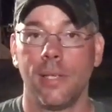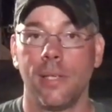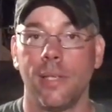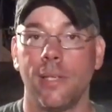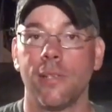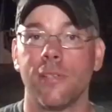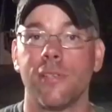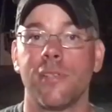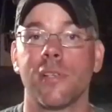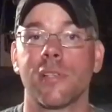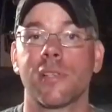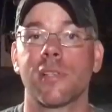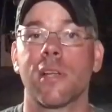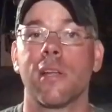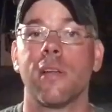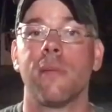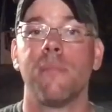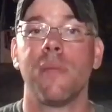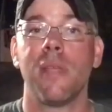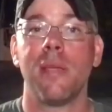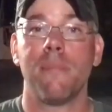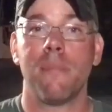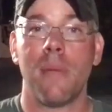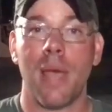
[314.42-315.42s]
you're just going
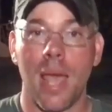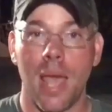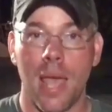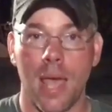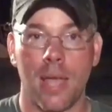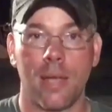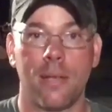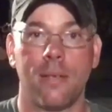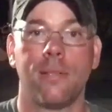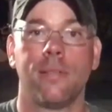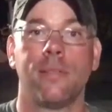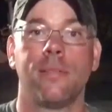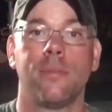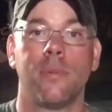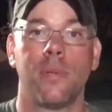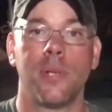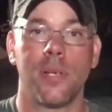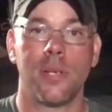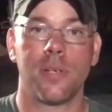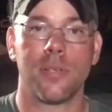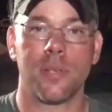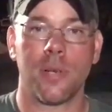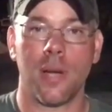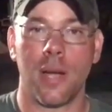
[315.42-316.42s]
to be mad
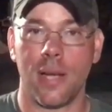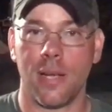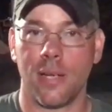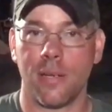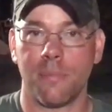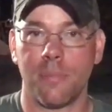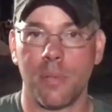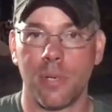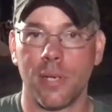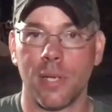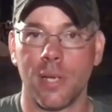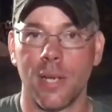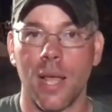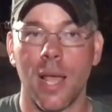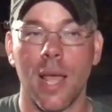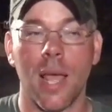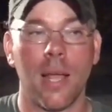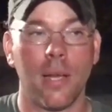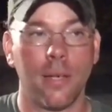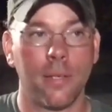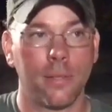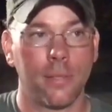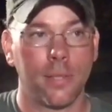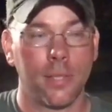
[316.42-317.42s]
when you're trying to put it
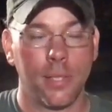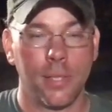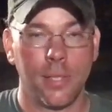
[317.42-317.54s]
on.